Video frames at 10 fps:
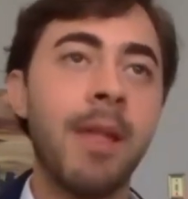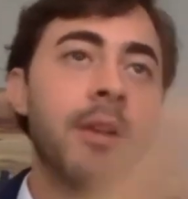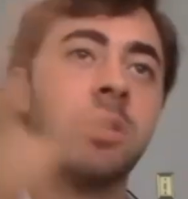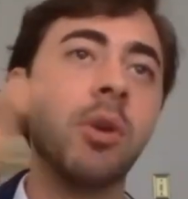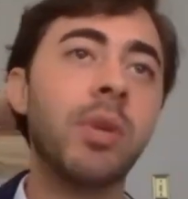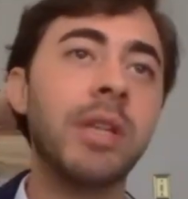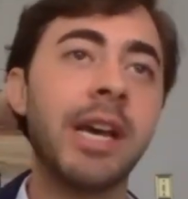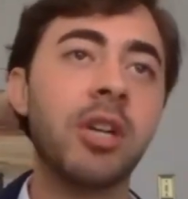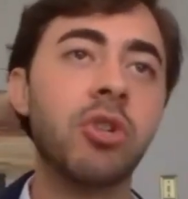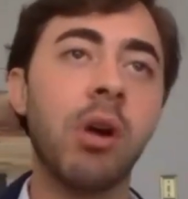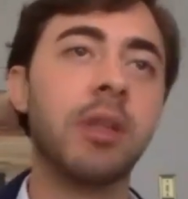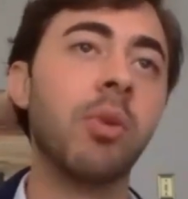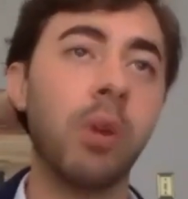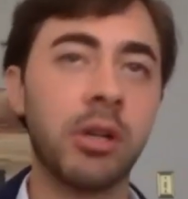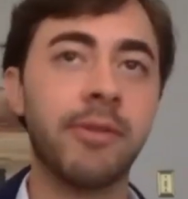So we take a drug
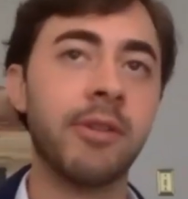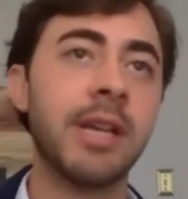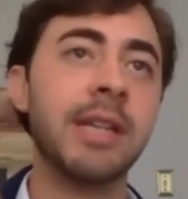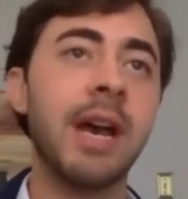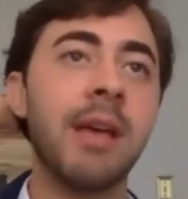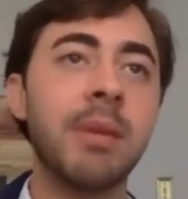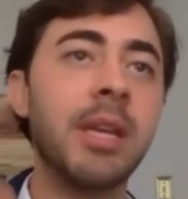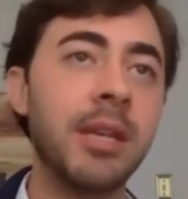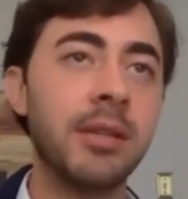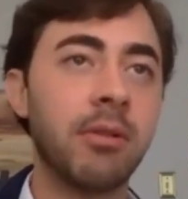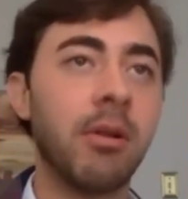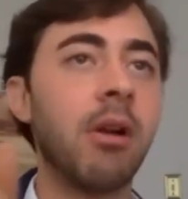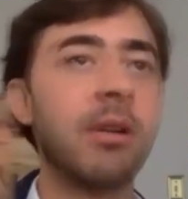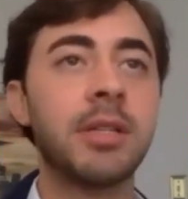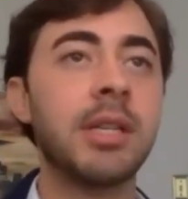that works for, say, diabetes or
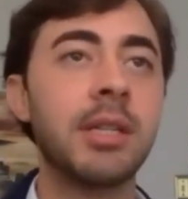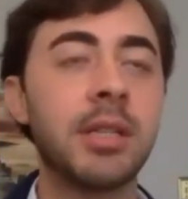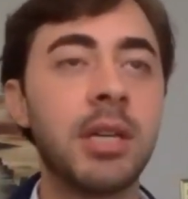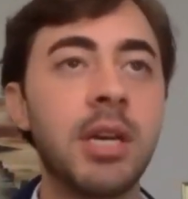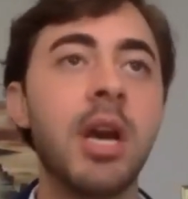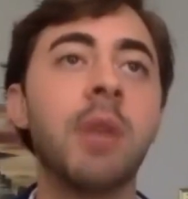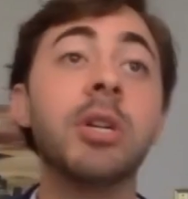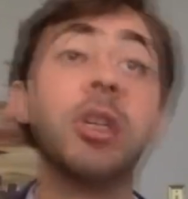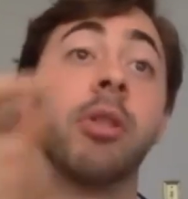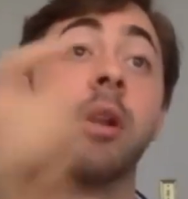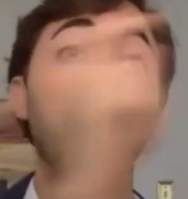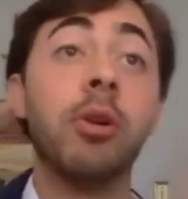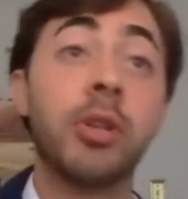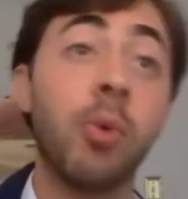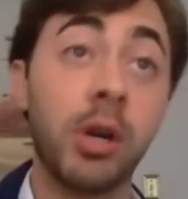heart disease, and we show that it
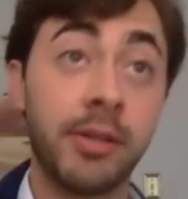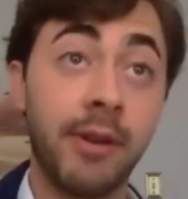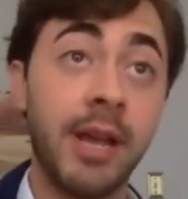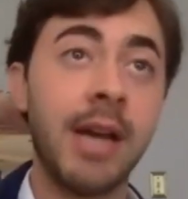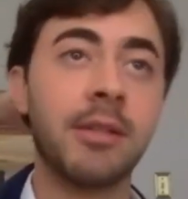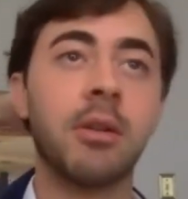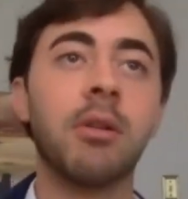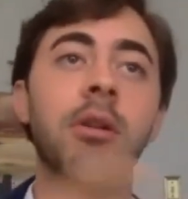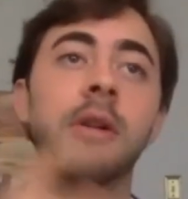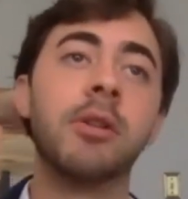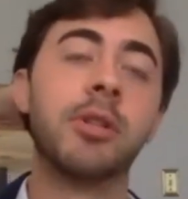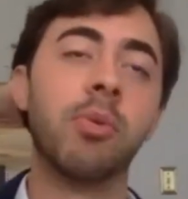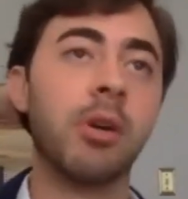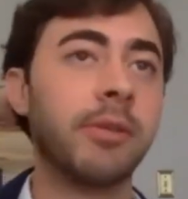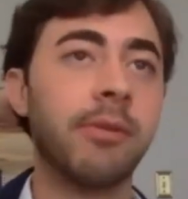also works for cancer, or it also
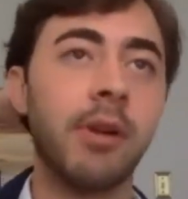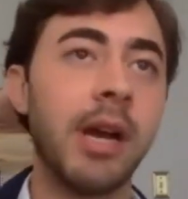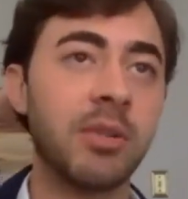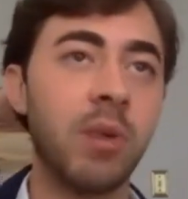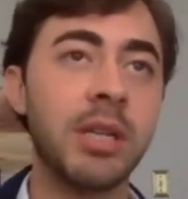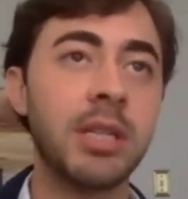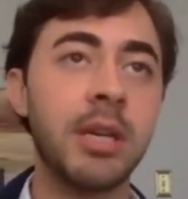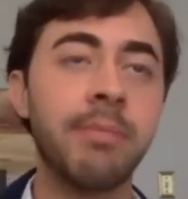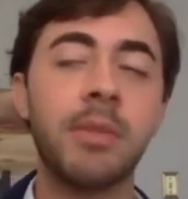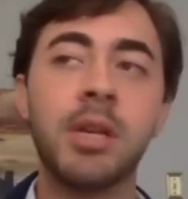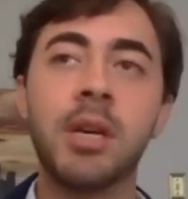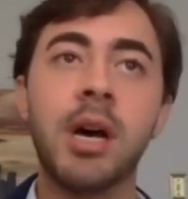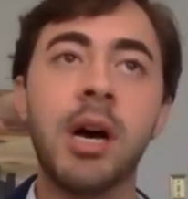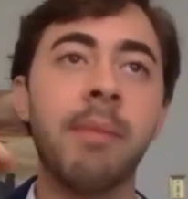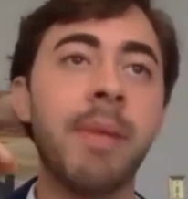works for X Y Z,
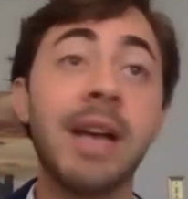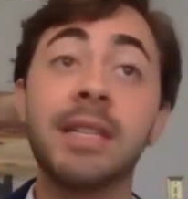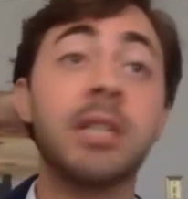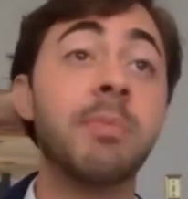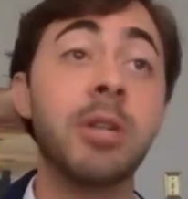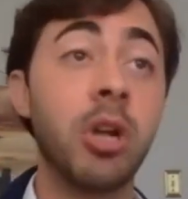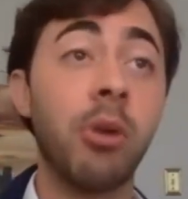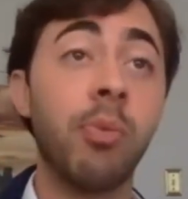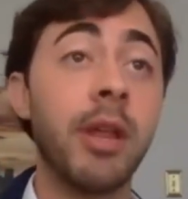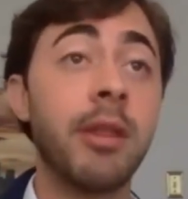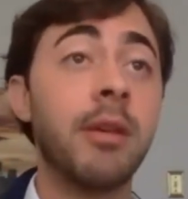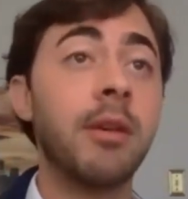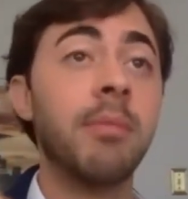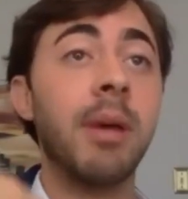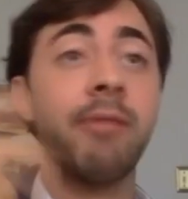um, as has been shown with
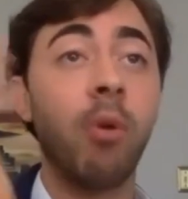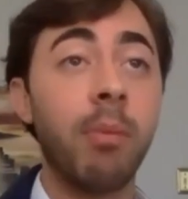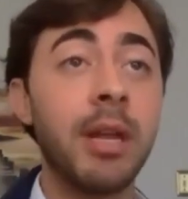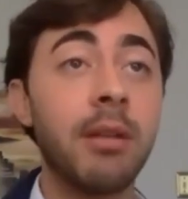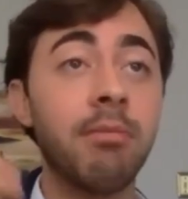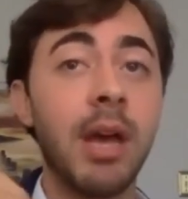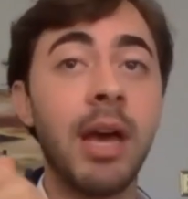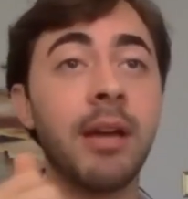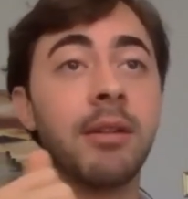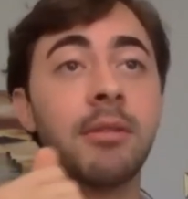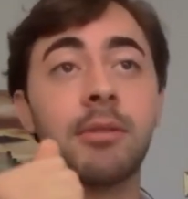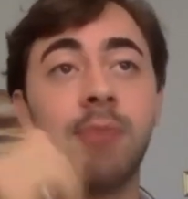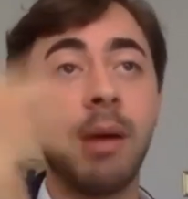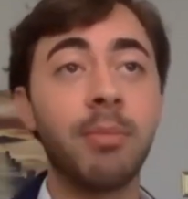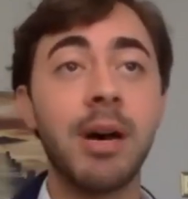metformin and
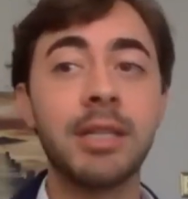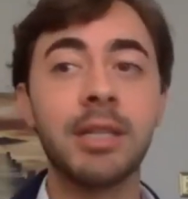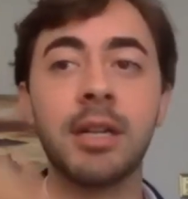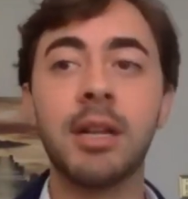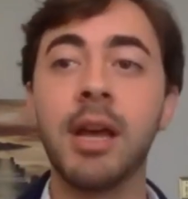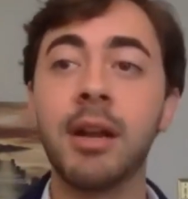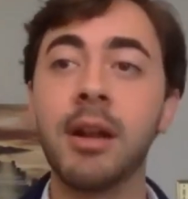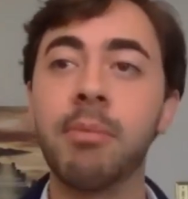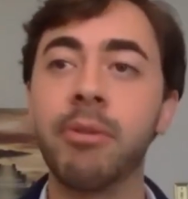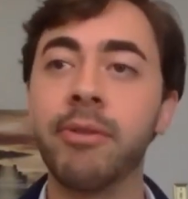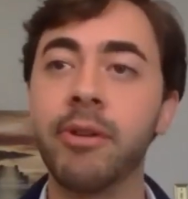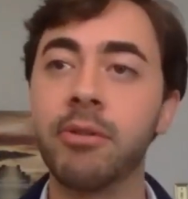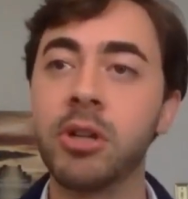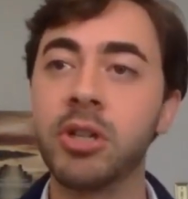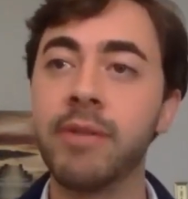rapamycin and, and a number of other
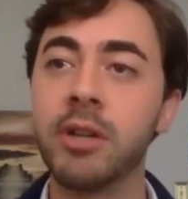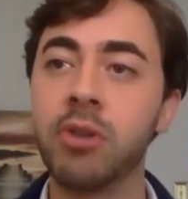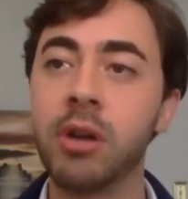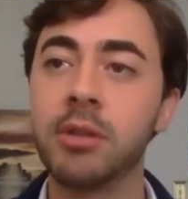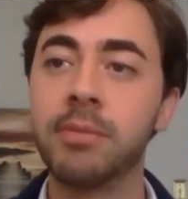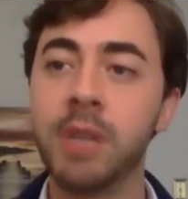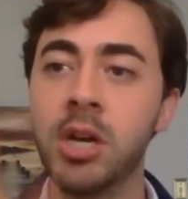longevity drugs.